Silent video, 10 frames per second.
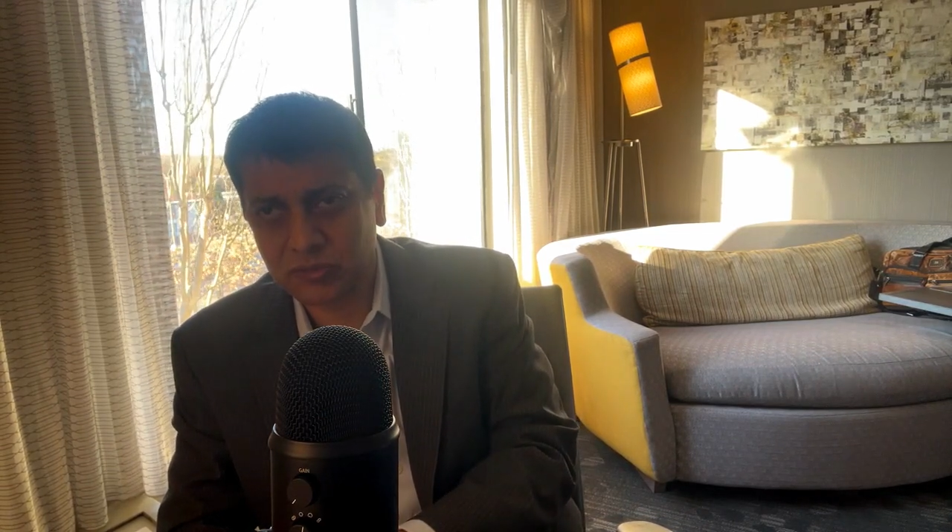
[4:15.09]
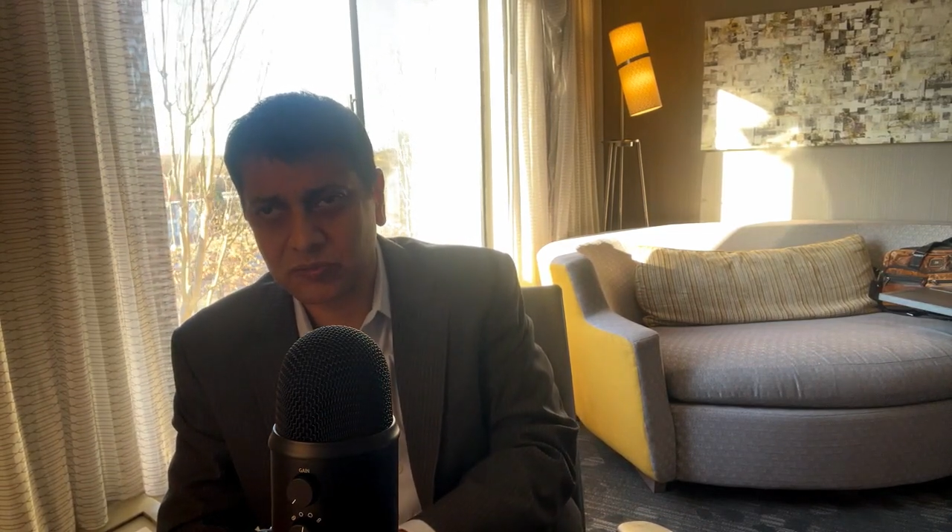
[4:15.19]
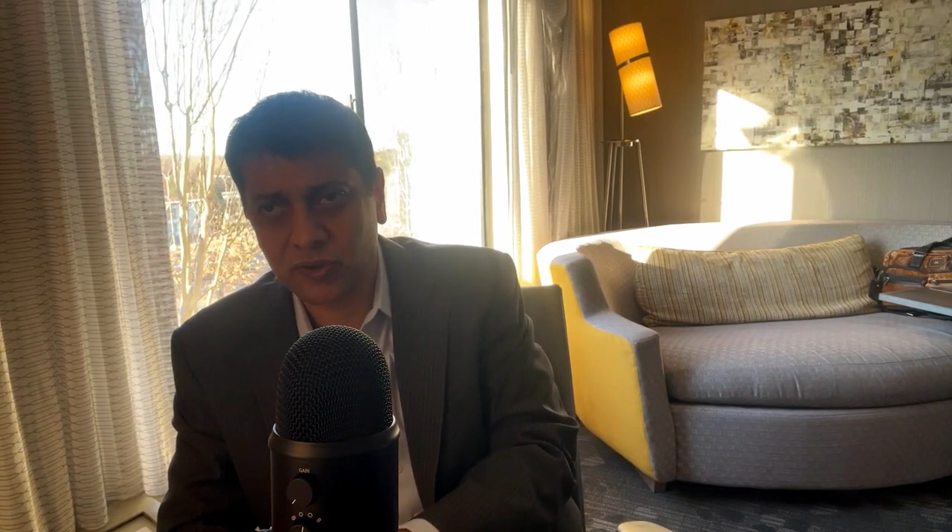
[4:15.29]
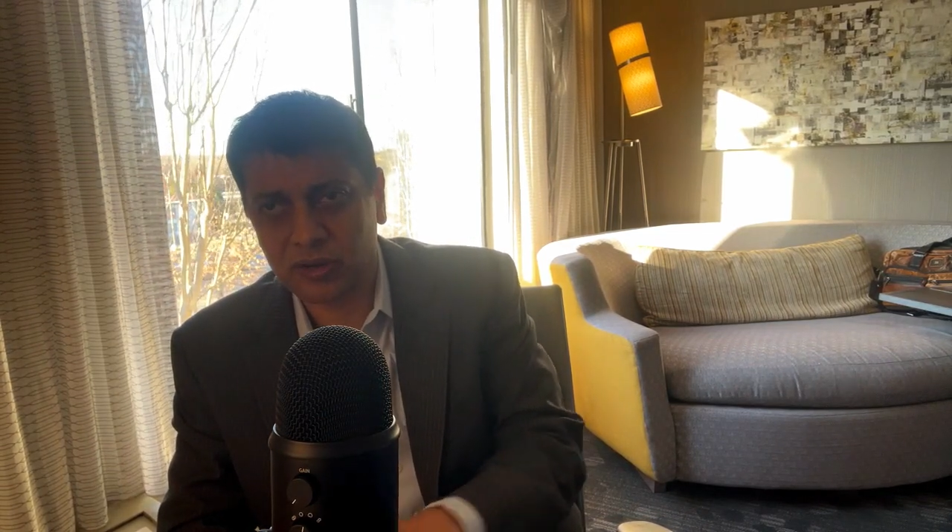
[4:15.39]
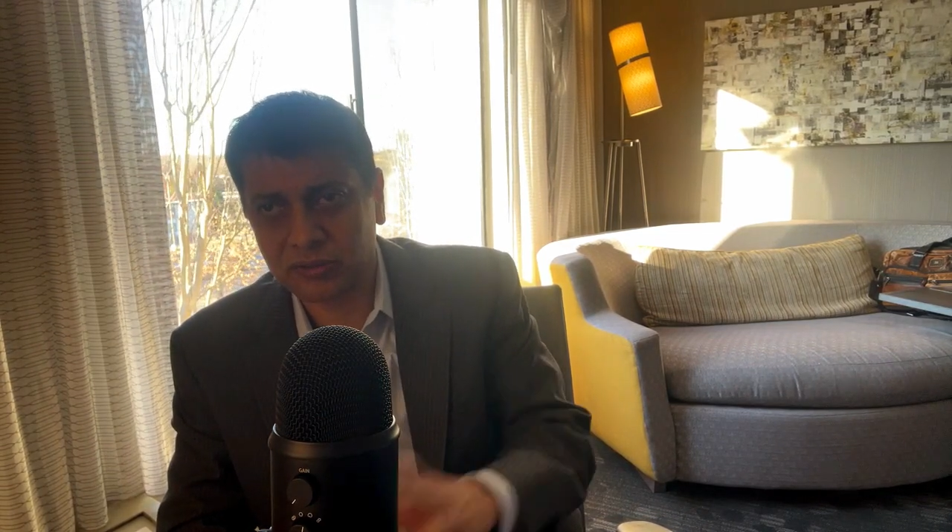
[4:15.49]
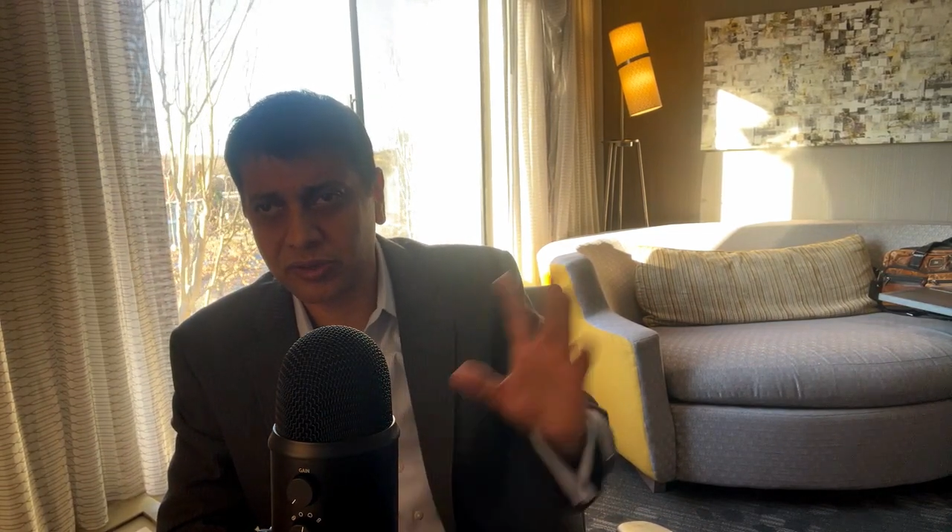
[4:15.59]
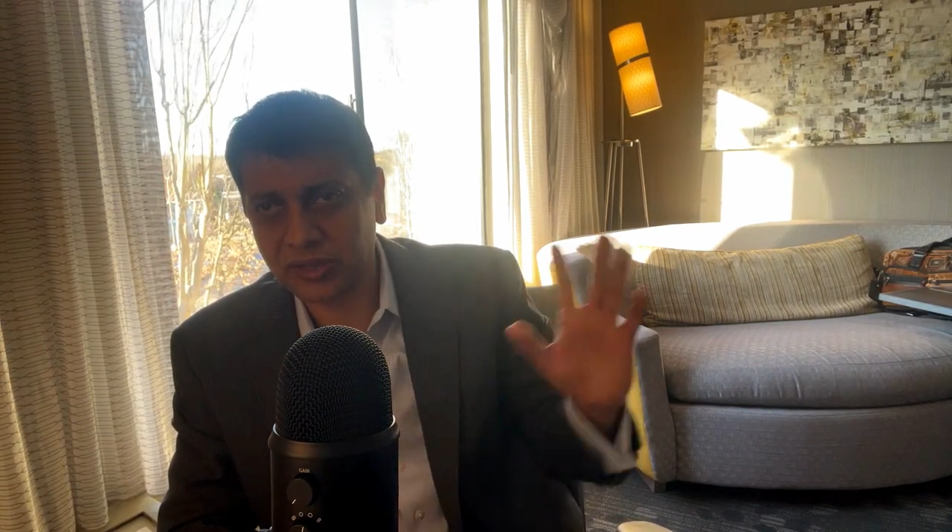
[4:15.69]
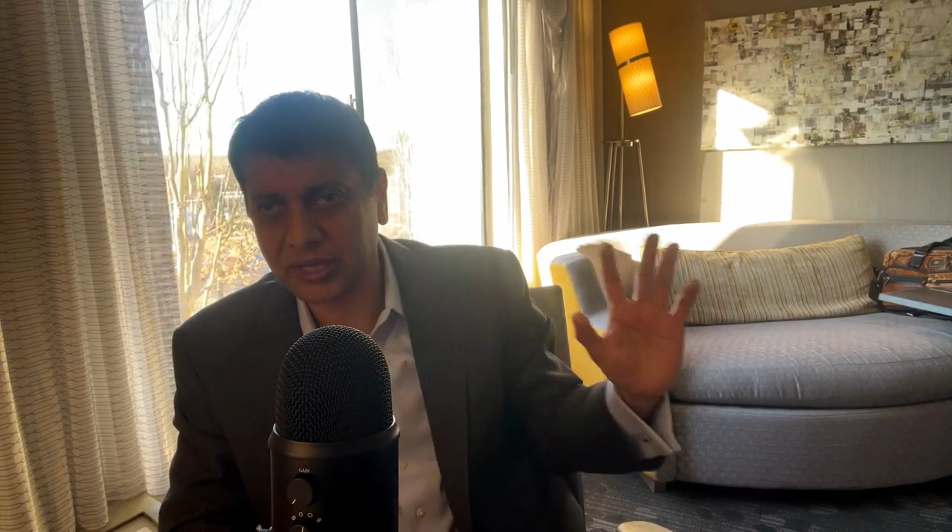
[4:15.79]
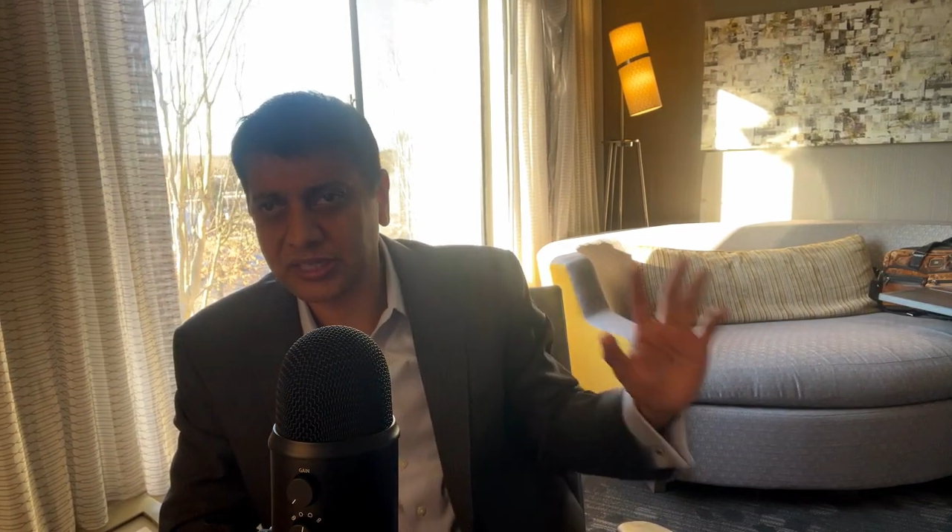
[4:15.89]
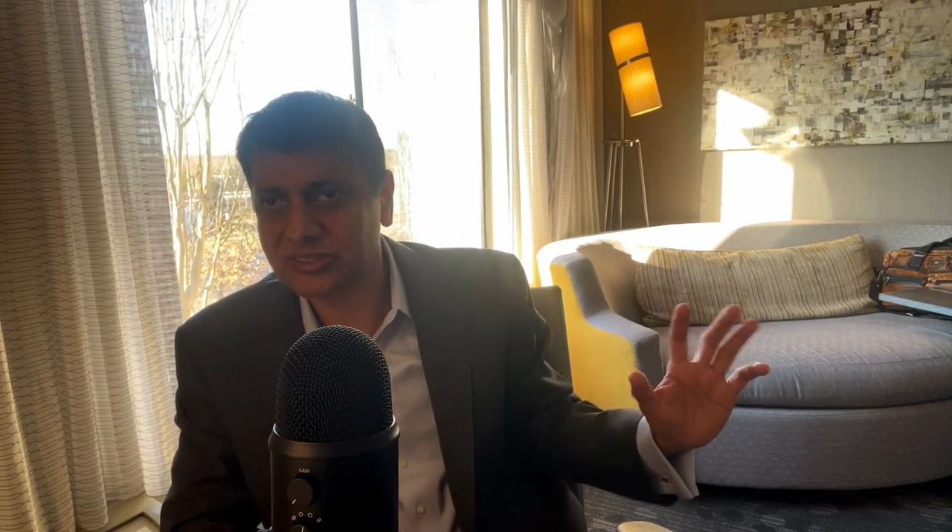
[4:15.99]
evolved during
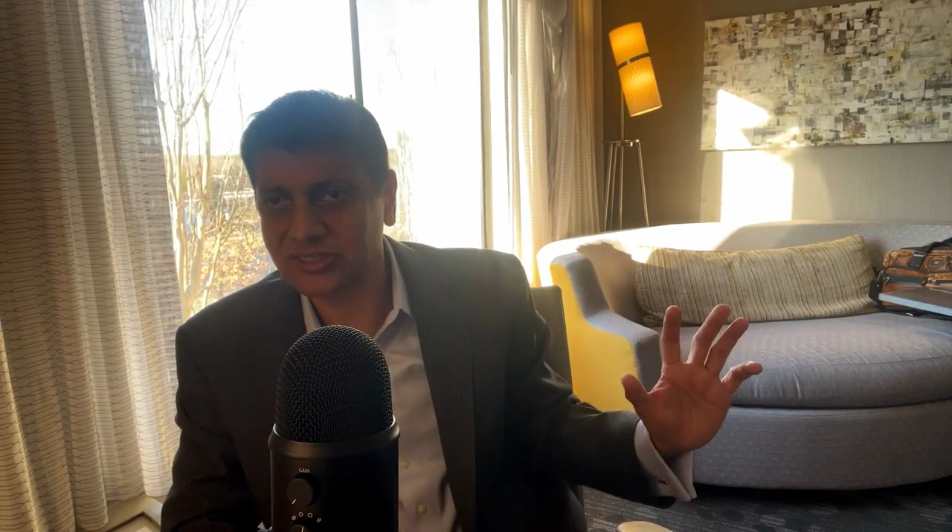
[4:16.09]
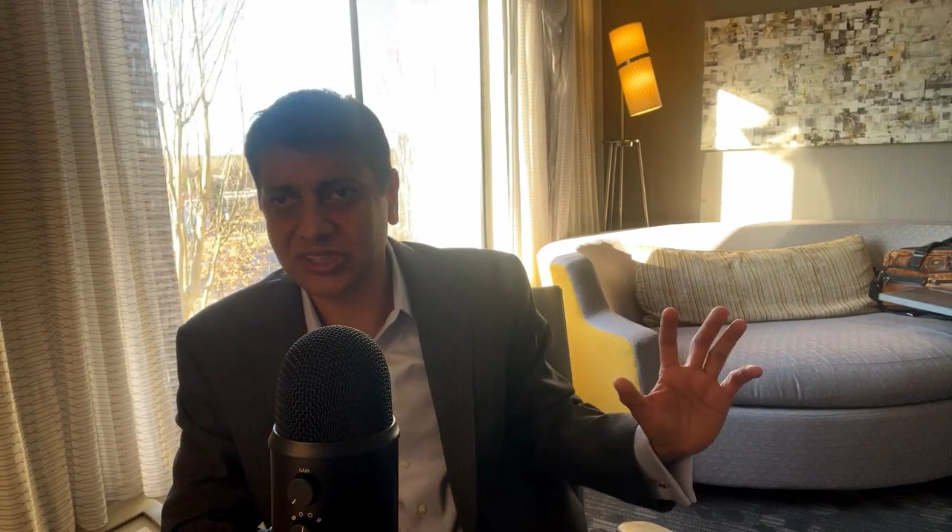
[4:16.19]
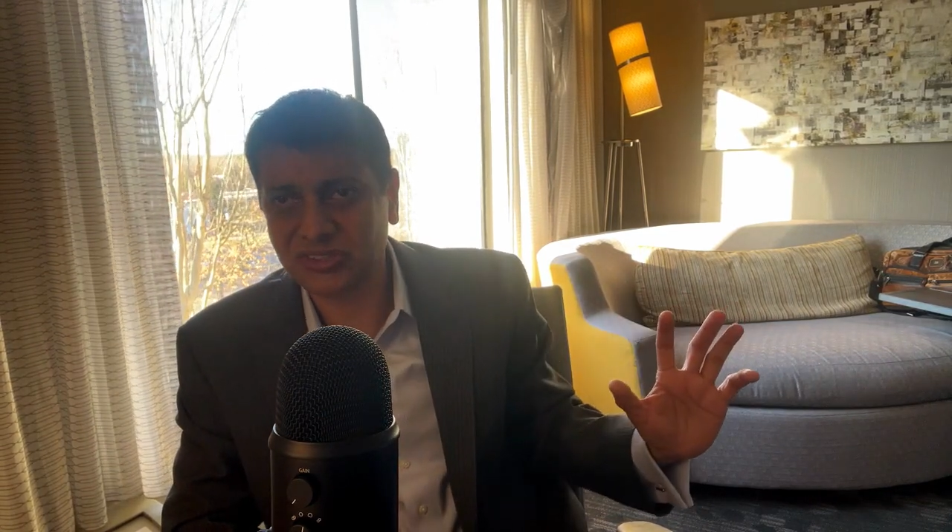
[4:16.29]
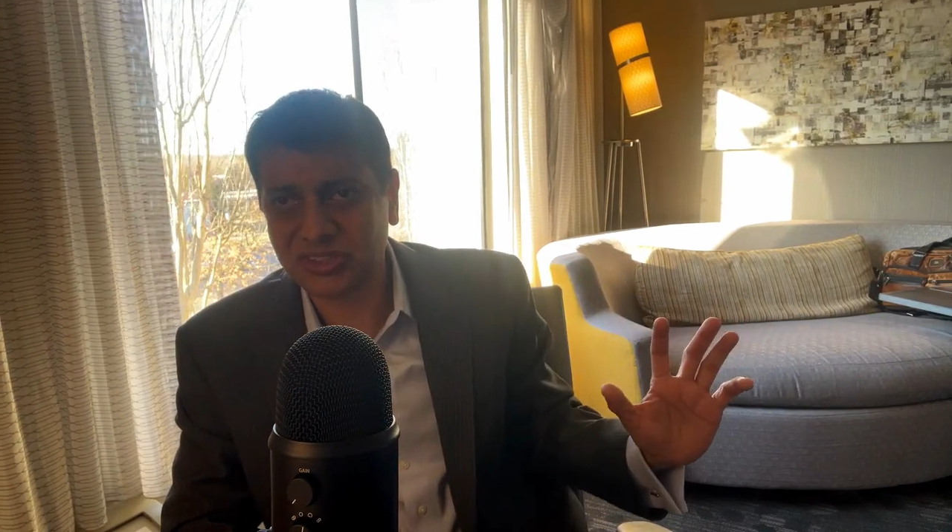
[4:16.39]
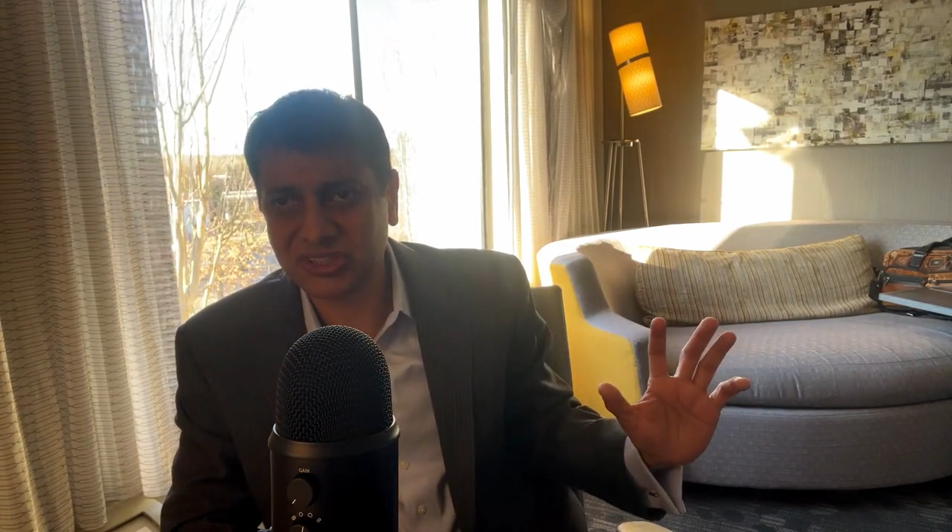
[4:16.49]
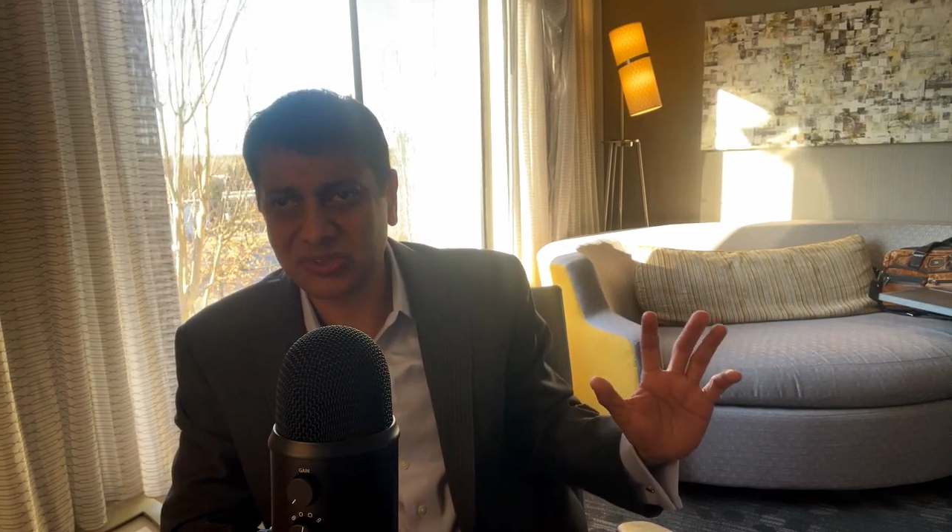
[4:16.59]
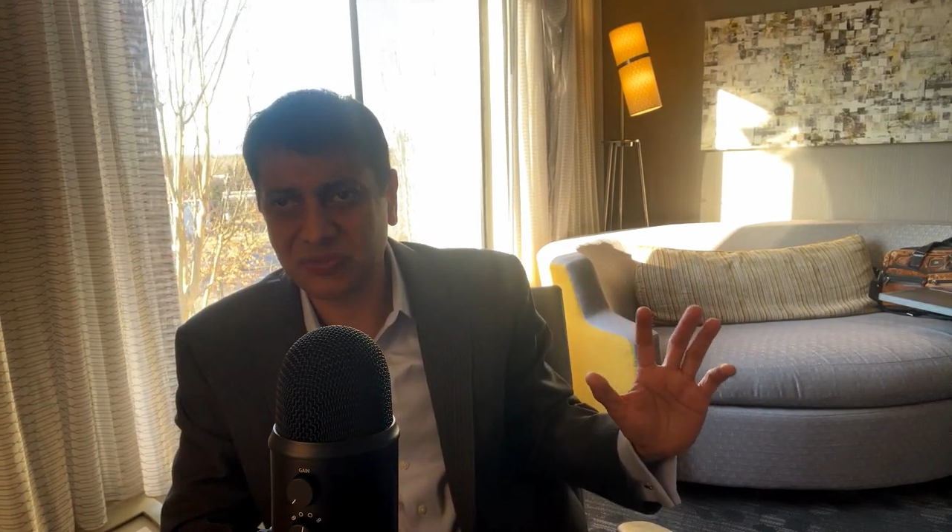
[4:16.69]
18th century,